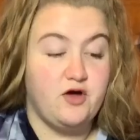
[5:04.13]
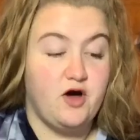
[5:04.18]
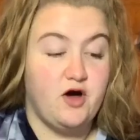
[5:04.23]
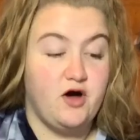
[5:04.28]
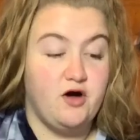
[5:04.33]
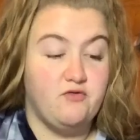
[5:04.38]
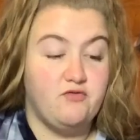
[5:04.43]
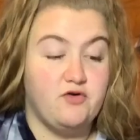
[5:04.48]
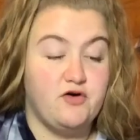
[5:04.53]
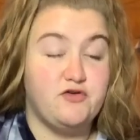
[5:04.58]

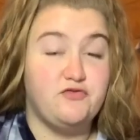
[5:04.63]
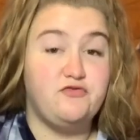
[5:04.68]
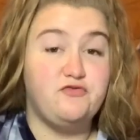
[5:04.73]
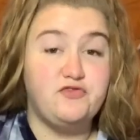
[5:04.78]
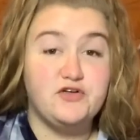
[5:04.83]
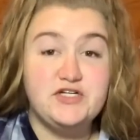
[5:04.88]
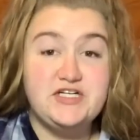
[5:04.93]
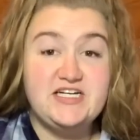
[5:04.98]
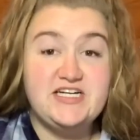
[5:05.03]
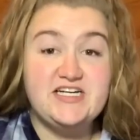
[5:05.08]
of
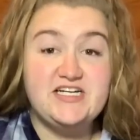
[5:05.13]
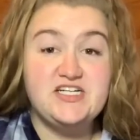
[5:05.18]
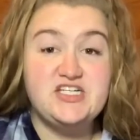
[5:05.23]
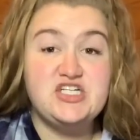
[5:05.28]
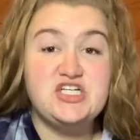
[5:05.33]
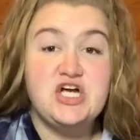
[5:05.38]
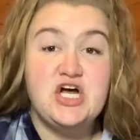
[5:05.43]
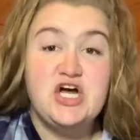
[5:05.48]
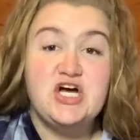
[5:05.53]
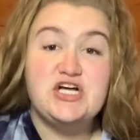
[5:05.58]
footage
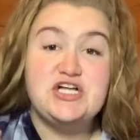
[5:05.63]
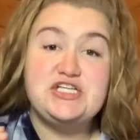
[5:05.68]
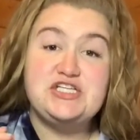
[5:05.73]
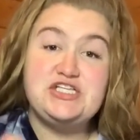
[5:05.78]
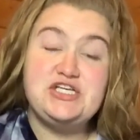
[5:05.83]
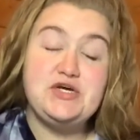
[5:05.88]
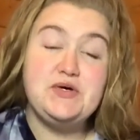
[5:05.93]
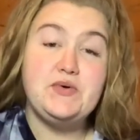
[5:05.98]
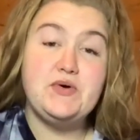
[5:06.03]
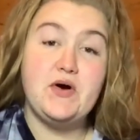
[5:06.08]

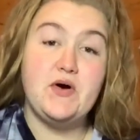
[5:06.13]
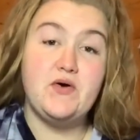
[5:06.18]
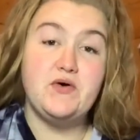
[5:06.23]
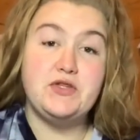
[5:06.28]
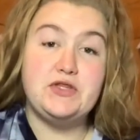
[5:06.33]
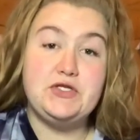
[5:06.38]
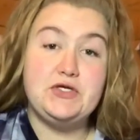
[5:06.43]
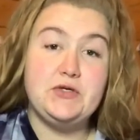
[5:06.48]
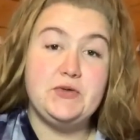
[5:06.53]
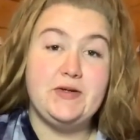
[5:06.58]
to go
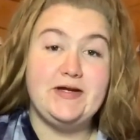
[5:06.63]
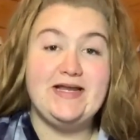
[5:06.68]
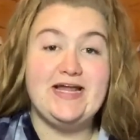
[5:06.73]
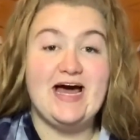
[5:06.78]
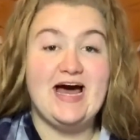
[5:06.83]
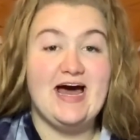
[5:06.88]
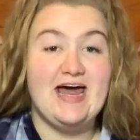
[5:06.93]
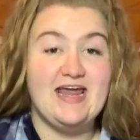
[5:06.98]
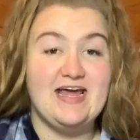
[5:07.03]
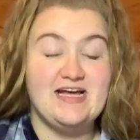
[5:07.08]
through and
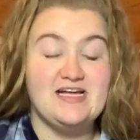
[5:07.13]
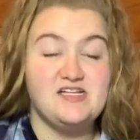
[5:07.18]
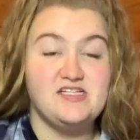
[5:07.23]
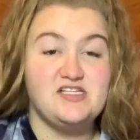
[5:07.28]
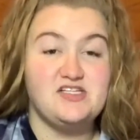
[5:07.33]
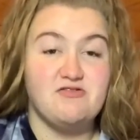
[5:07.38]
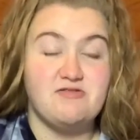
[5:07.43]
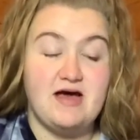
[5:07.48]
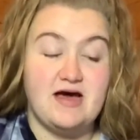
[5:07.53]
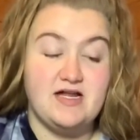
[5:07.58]
edit
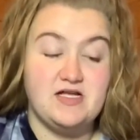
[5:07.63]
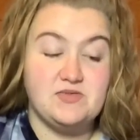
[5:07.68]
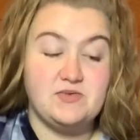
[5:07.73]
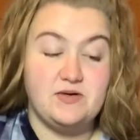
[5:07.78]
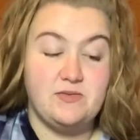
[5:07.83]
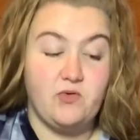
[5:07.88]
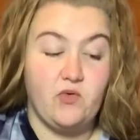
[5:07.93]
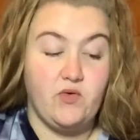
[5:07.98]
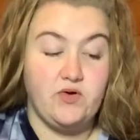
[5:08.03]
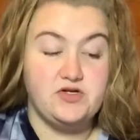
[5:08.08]
so that is what
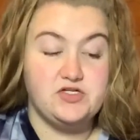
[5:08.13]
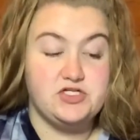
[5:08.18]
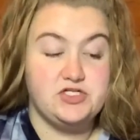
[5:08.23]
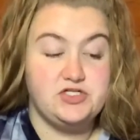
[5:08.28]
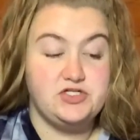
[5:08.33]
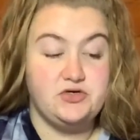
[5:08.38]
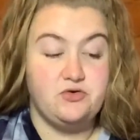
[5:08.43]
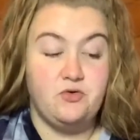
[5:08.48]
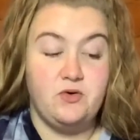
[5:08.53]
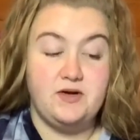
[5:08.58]
I'm going to
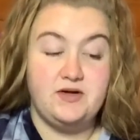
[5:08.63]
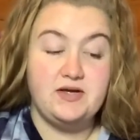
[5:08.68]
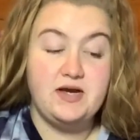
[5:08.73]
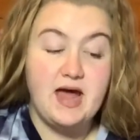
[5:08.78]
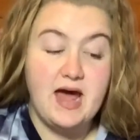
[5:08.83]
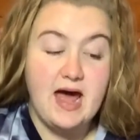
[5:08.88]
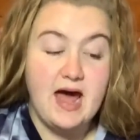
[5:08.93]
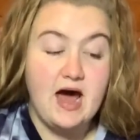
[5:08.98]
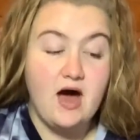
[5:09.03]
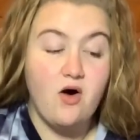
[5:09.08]
do
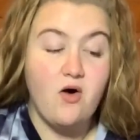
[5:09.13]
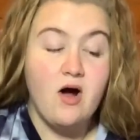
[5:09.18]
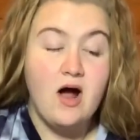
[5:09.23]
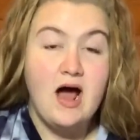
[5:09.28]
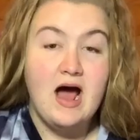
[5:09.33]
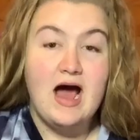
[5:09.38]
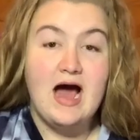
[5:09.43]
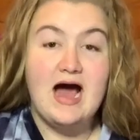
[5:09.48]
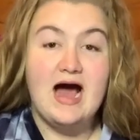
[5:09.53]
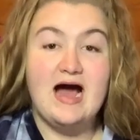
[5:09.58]
now
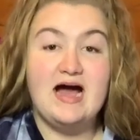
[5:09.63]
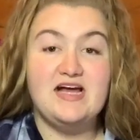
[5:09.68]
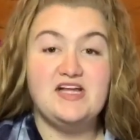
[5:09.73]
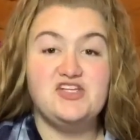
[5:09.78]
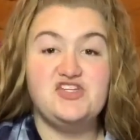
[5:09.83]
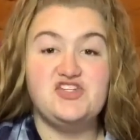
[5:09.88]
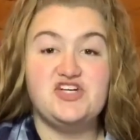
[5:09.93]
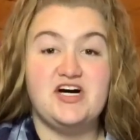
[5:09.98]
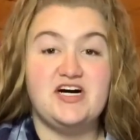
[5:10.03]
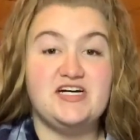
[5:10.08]
I
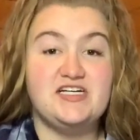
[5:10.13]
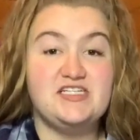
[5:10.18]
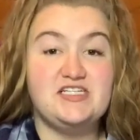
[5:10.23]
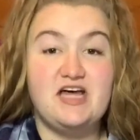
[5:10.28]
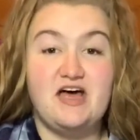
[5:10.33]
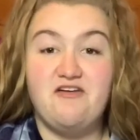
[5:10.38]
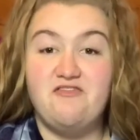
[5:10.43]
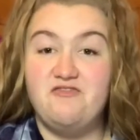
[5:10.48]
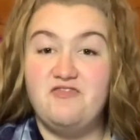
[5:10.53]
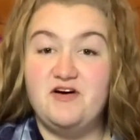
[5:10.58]
just
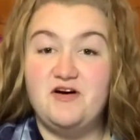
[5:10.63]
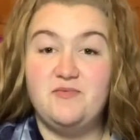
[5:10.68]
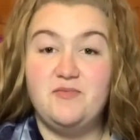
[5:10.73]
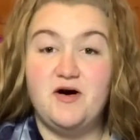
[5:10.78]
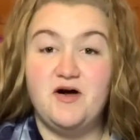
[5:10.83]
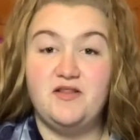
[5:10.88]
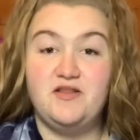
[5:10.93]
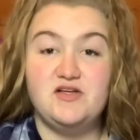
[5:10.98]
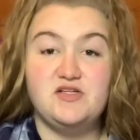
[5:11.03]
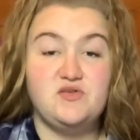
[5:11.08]
I film
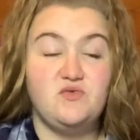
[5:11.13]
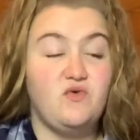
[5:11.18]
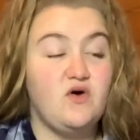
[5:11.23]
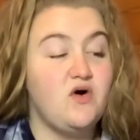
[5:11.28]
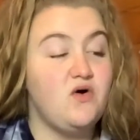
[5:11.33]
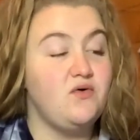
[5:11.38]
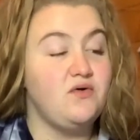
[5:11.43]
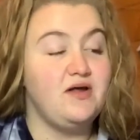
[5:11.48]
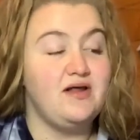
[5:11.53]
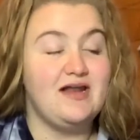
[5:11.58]
on this
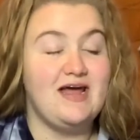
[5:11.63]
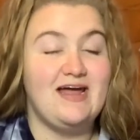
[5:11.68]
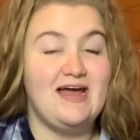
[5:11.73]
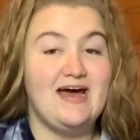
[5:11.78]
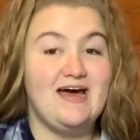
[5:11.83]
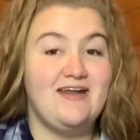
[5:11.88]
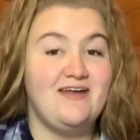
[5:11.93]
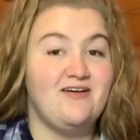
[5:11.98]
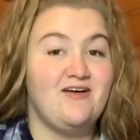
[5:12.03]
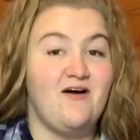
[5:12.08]
phone and I
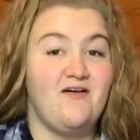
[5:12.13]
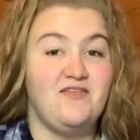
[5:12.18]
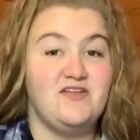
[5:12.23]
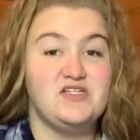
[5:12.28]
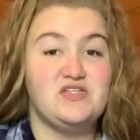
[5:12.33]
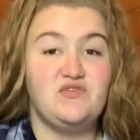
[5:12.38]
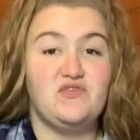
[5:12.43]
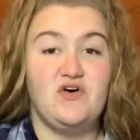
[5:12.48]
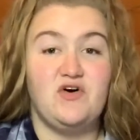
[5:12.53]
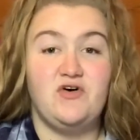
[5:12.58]
edit on this
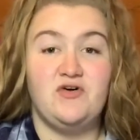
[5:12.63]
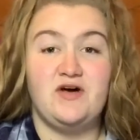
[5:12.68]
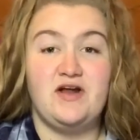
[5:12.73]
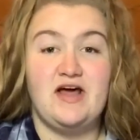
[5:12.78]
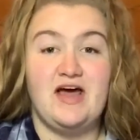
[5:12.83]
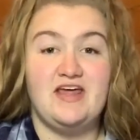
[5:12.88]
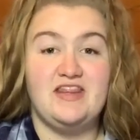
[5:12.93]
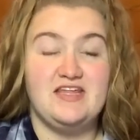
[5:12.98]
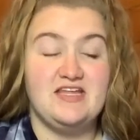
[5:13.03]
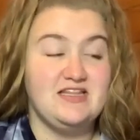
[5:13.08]
phone
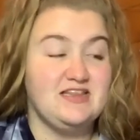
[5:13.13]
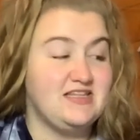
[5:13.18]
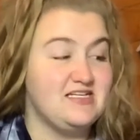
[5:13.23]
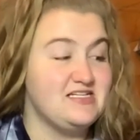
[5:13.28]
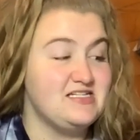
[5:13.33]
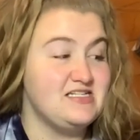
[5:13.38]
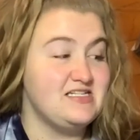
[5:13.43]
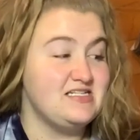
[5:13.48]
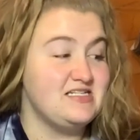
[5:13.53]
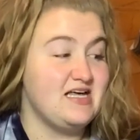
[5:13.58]
I think
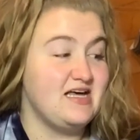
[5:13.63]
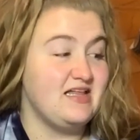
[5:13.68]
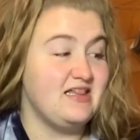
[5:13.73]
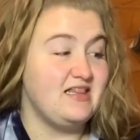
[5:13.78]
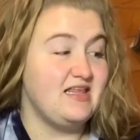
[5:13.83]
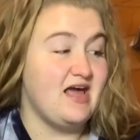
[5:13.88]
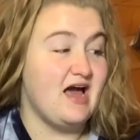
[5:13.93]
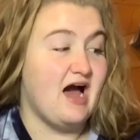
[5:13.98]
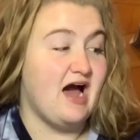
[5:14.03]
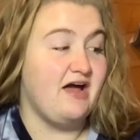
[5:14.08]
this is like
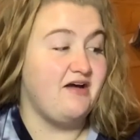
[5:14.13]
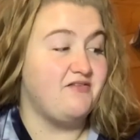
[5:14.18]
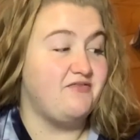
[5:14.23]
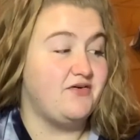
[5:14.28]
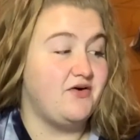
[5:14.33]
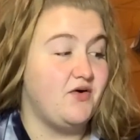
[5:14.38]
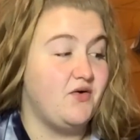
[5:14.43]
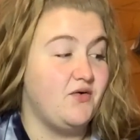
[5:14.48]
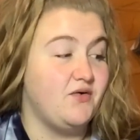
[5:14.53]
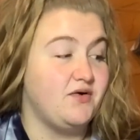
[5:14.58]
the
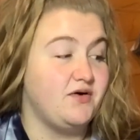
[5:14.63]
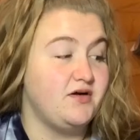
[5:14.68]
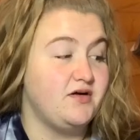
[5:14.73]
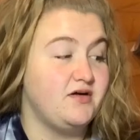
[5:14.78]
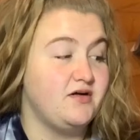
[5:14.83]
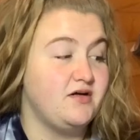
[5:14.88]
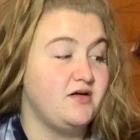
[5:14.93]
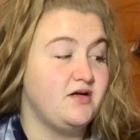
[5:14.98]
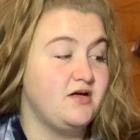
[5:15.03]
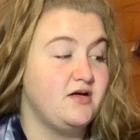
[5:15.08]
iPhone
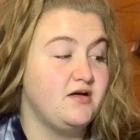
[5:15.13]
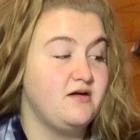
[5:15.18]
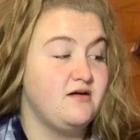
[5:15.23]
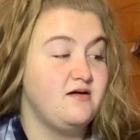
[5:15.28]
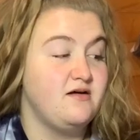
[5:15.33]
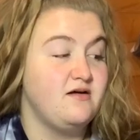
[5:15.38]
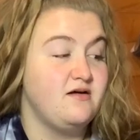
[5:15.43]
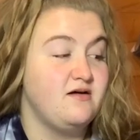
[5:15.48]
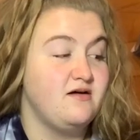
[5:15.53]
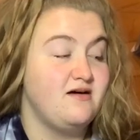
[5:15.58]

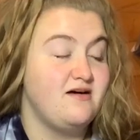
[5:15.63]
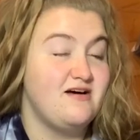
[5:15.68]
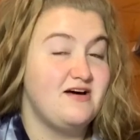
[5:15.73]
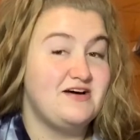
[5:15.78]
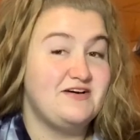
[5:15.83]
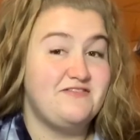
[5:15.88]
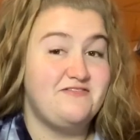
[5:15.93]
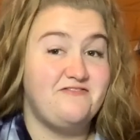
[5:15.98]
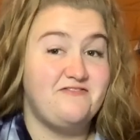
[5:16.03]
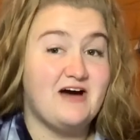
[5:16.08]

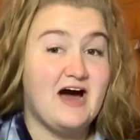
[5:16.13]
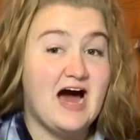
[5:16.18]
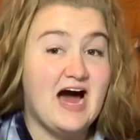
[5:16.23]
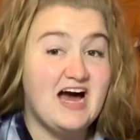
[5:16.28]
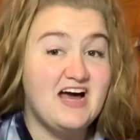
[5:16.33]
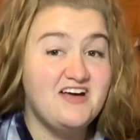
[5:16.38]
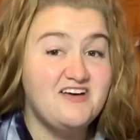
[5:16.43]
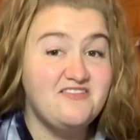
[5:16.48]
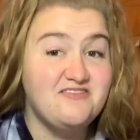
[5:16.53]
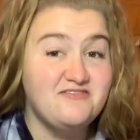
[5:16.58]

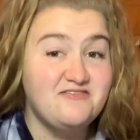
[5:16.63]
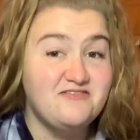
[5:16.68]
five,